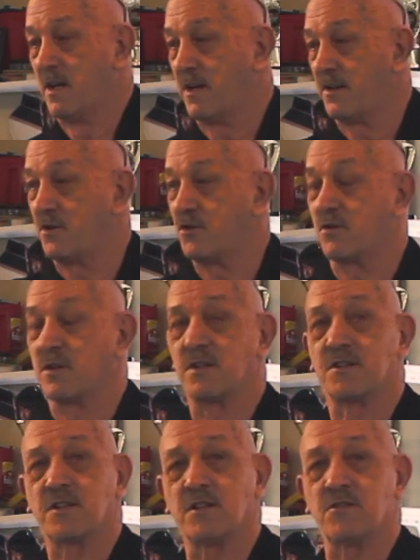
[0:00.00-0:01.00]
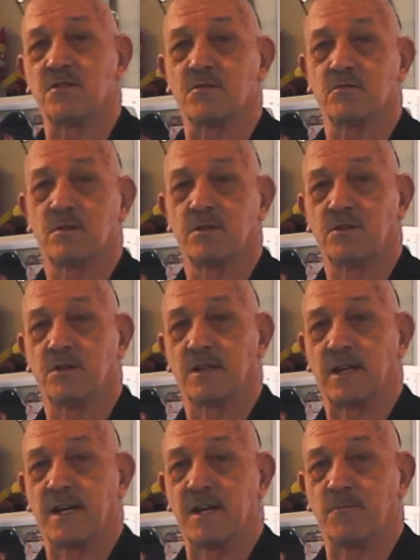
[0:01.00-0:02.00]
Then you continue your
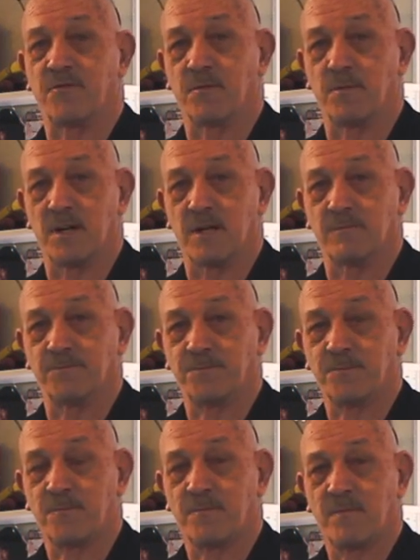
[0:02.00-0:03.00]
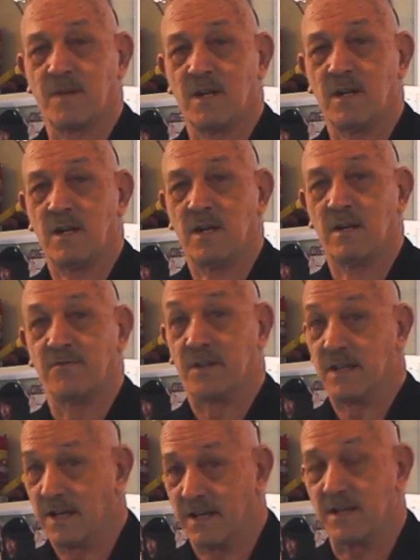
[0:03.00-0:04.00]
game from there. If
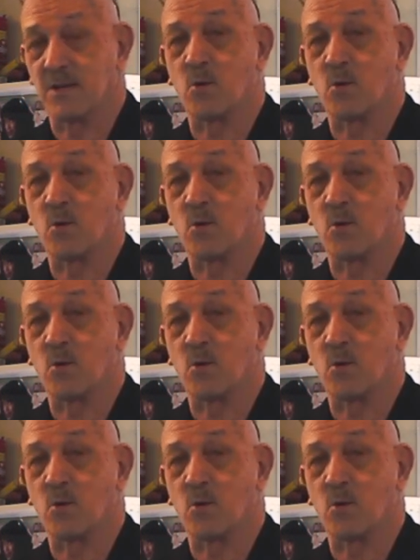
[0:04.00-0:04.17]
you got any